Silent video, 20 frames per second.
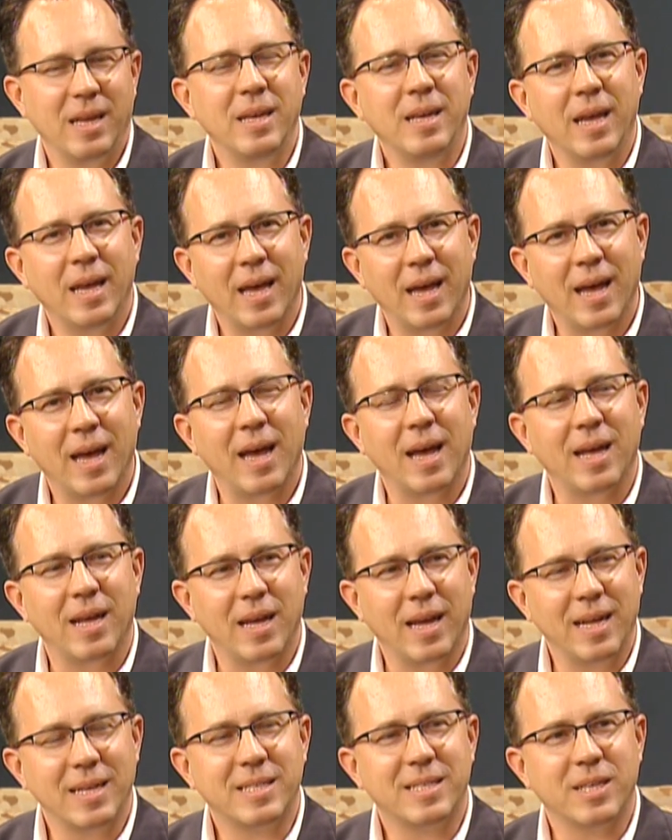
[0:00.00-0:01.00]

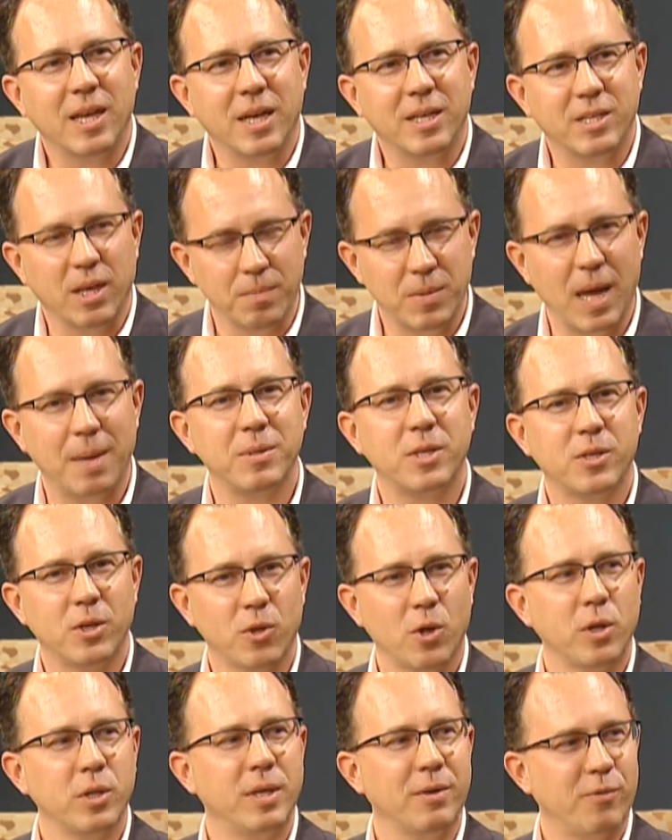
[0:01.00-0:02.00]
Yeah, it's sometimes it's a
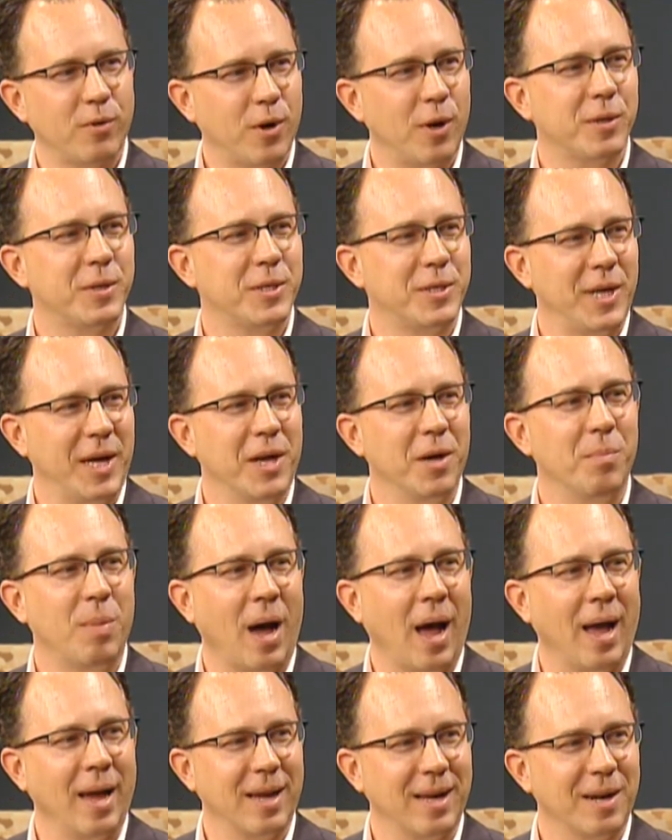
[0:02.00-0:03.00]
little difficult to say
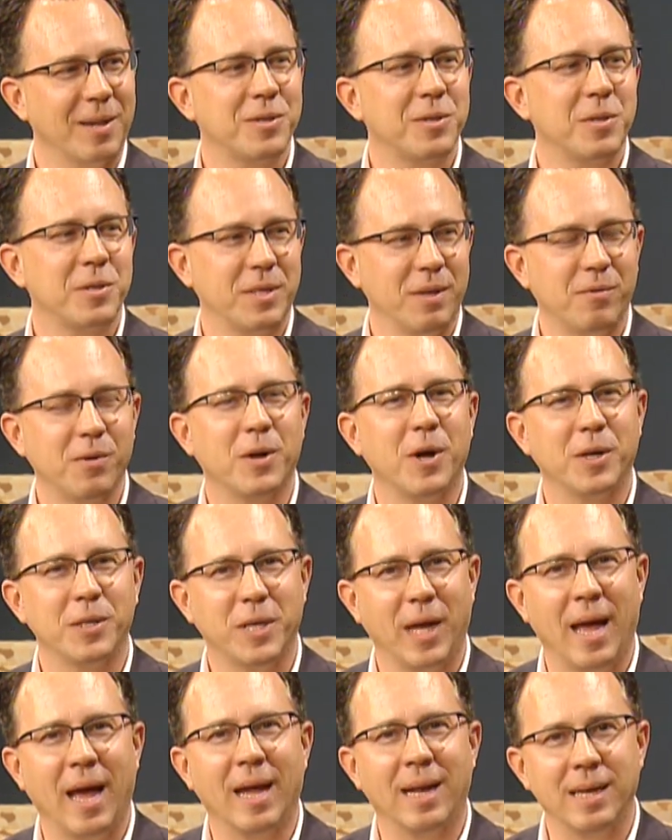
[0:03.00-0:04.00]
goodbye. It's a little difficult
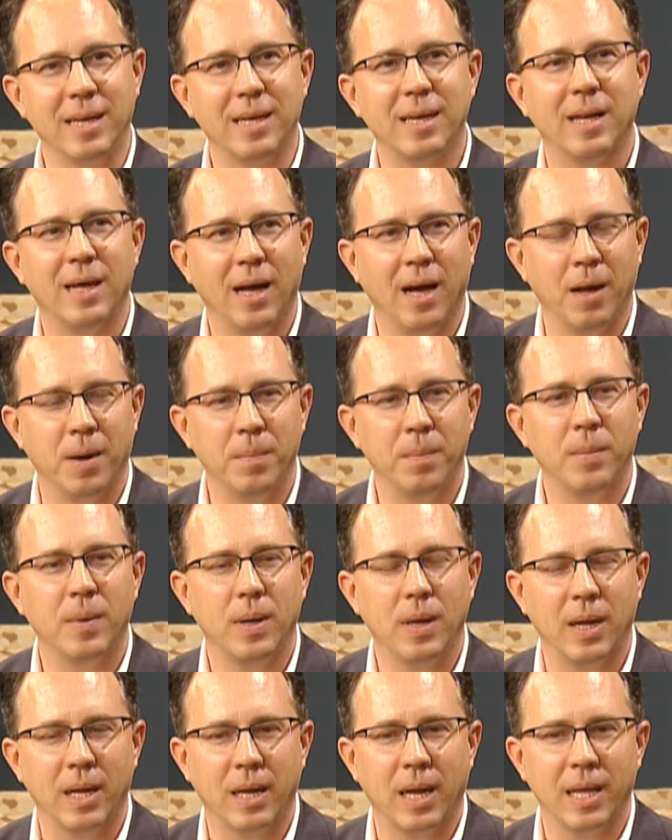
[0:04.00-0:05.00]
to end,
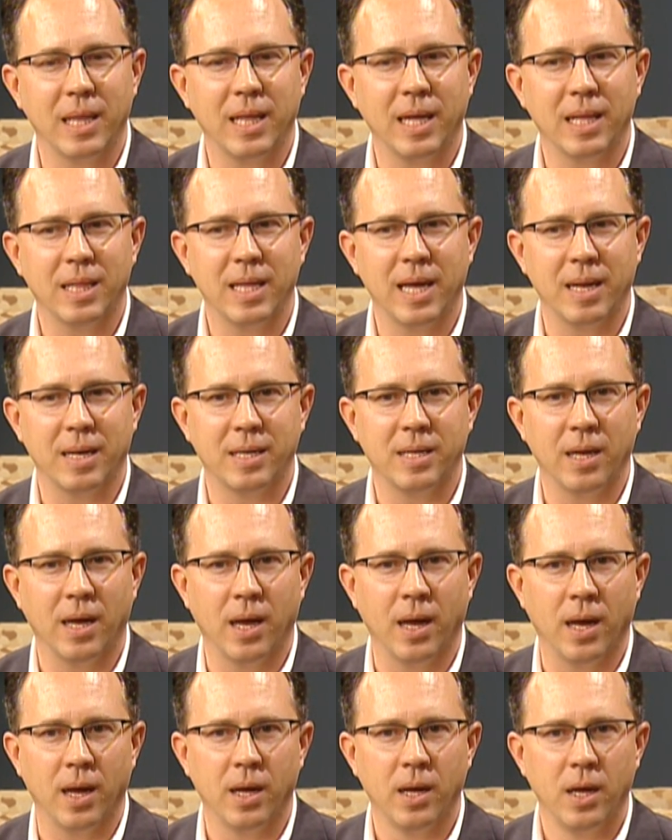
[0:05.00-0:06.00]
and I think
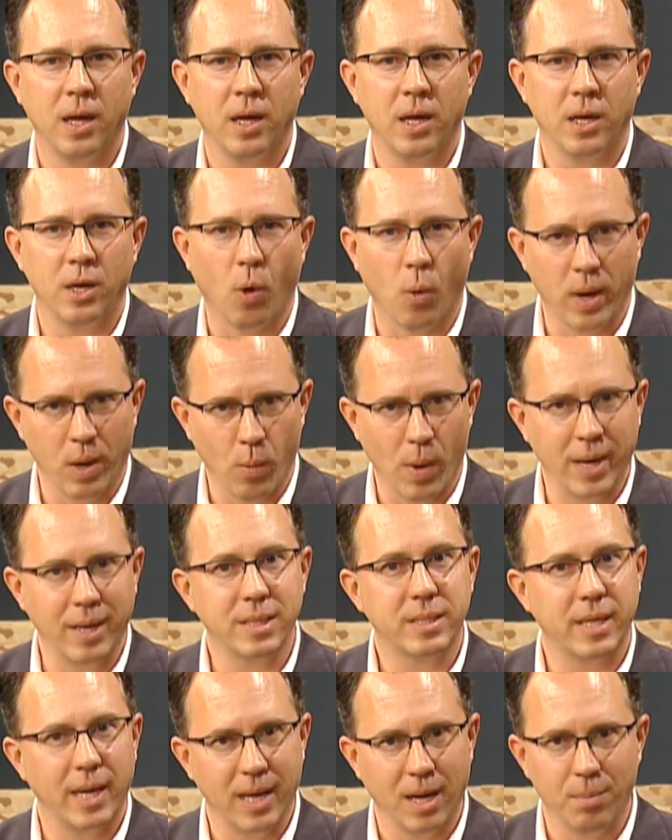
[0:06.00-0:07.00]
that knowing when
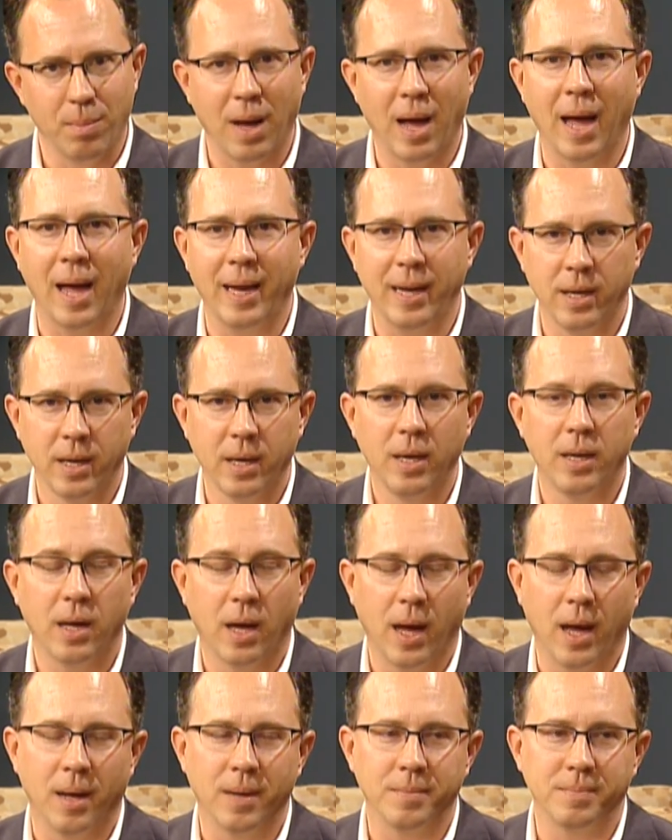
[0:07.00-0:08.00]
to say goodbye
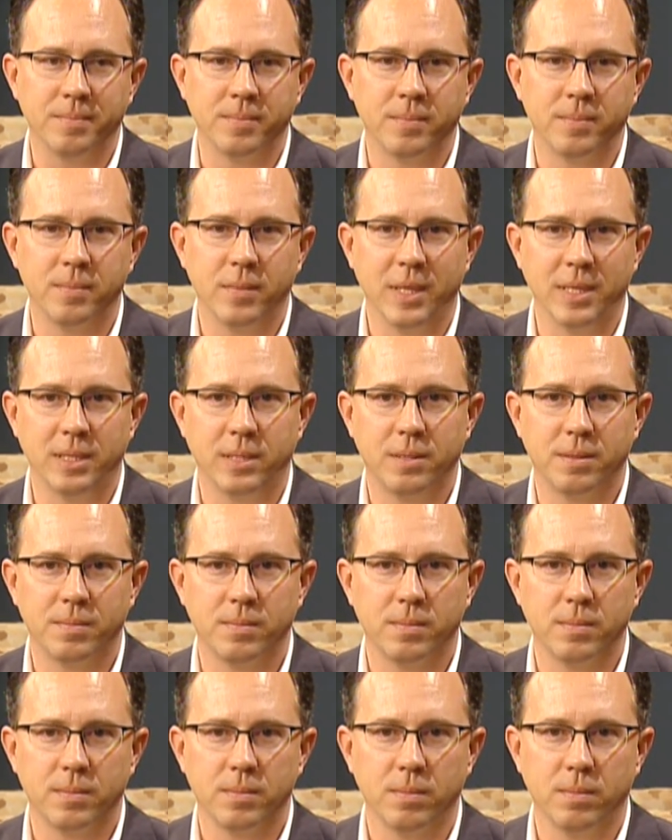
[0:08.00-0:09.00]
is
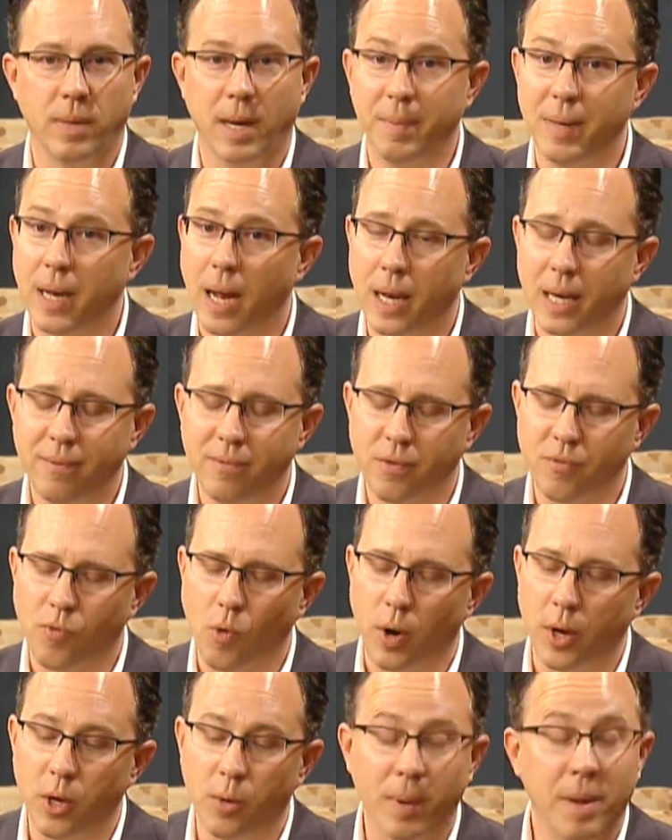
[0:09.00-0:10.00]
maybe not even
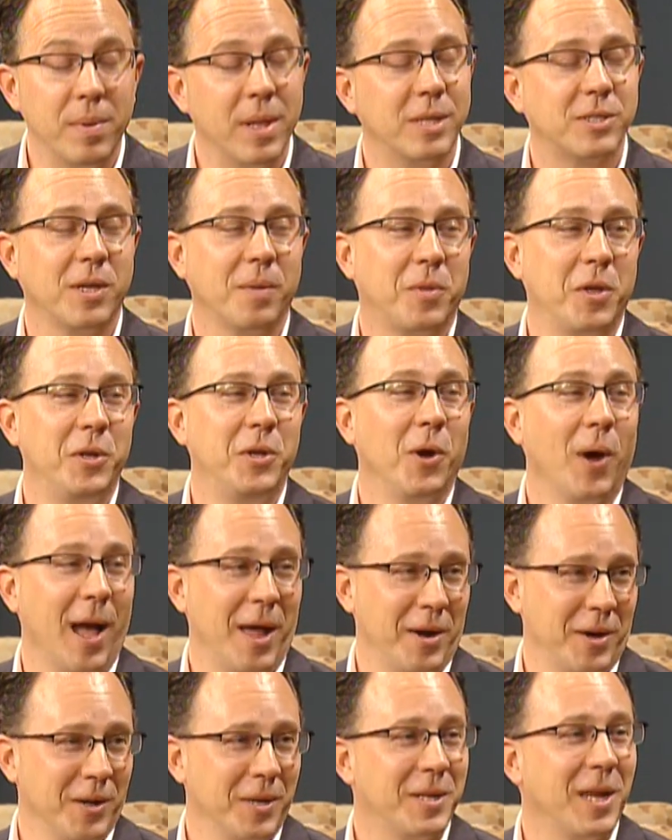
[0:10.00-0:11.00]
for you. Maybe that's something your
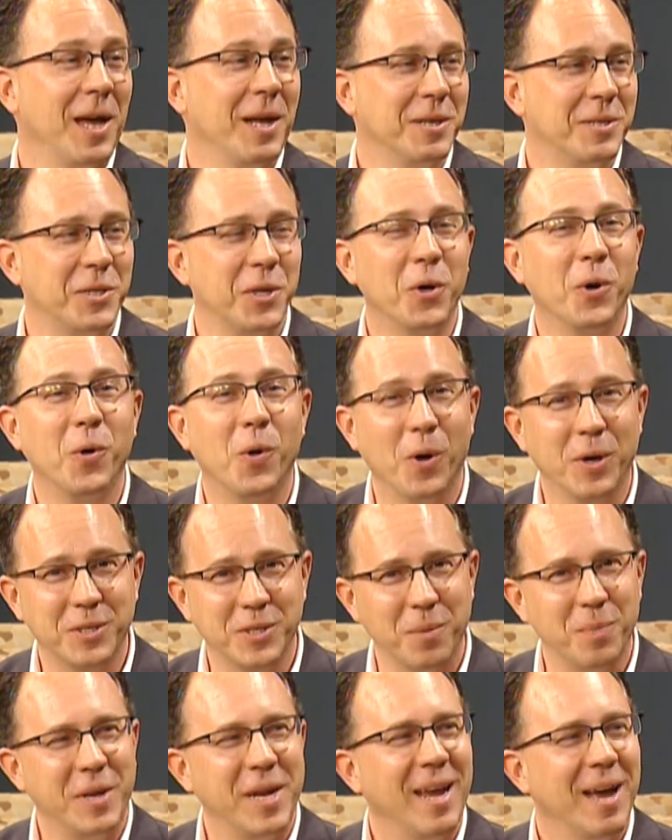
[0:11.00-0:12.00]
editor tells you, or
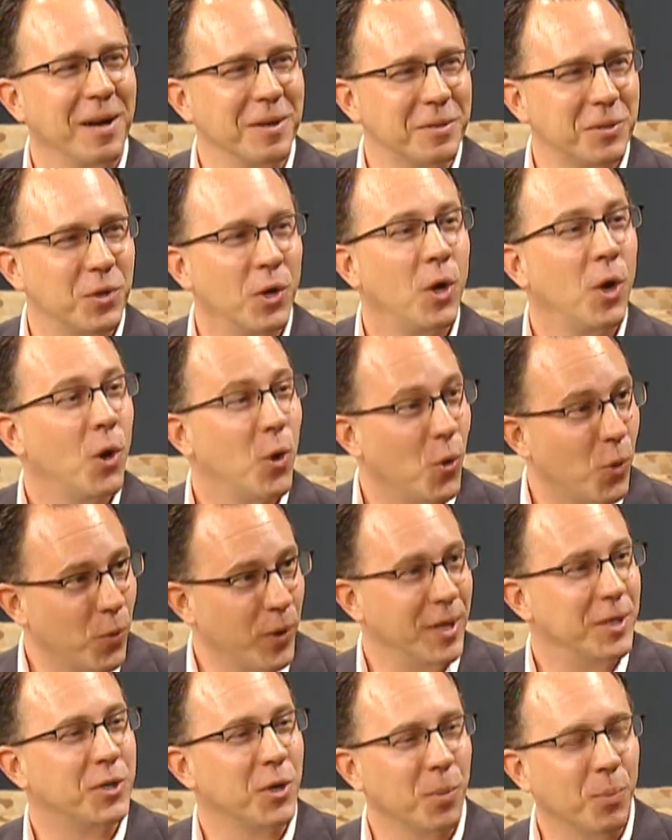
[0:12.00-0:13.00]
somebody else who
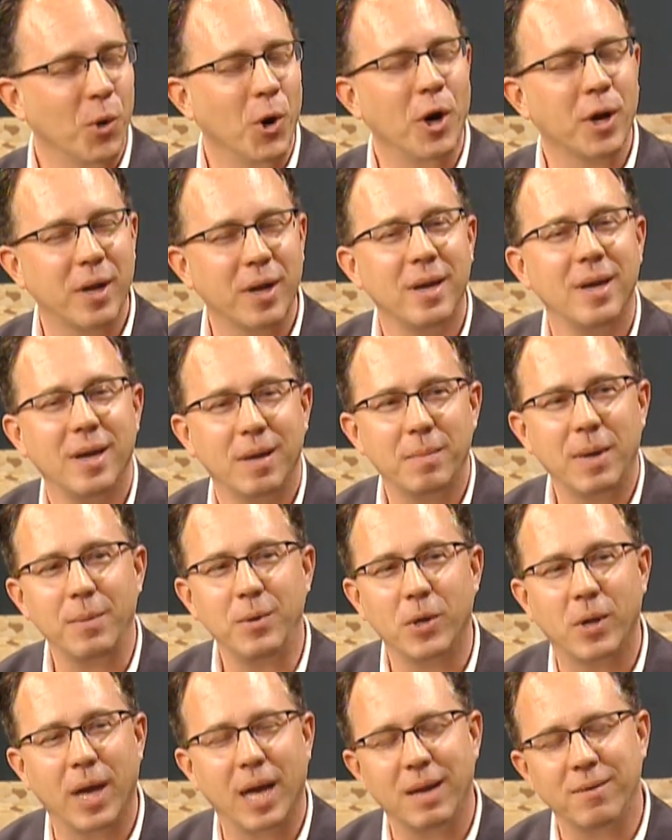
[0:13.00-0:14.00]
reads your book. Maybe
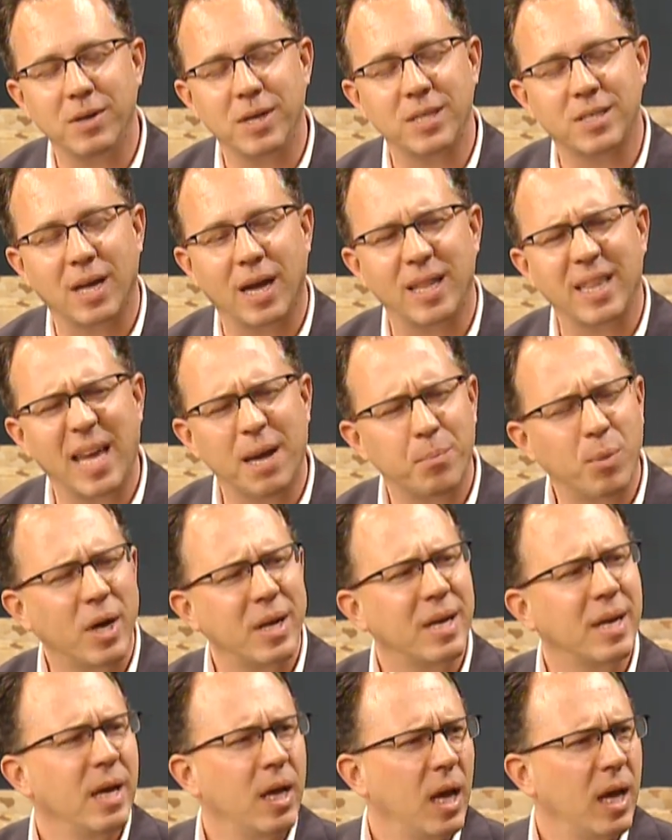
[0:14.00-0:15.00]
you can't even decide that.
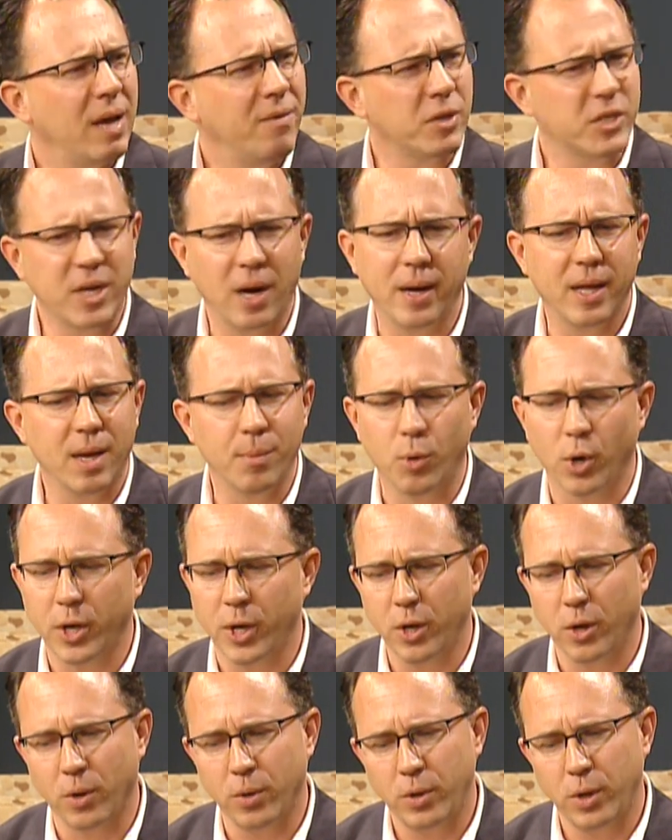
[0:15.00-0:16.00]
But if you're starting a book,
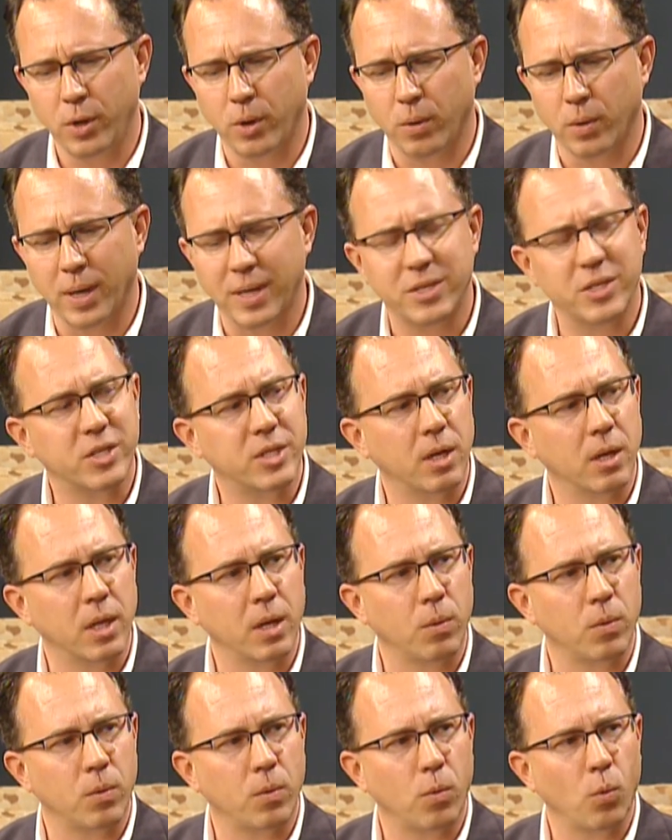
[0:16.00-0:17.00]
you don't
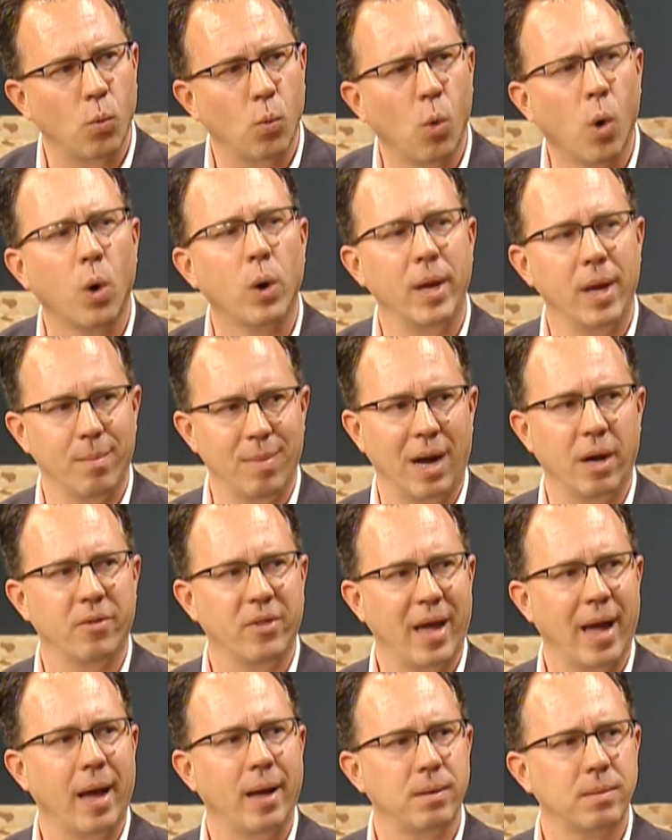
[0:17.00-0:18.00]
necessarily worry about that.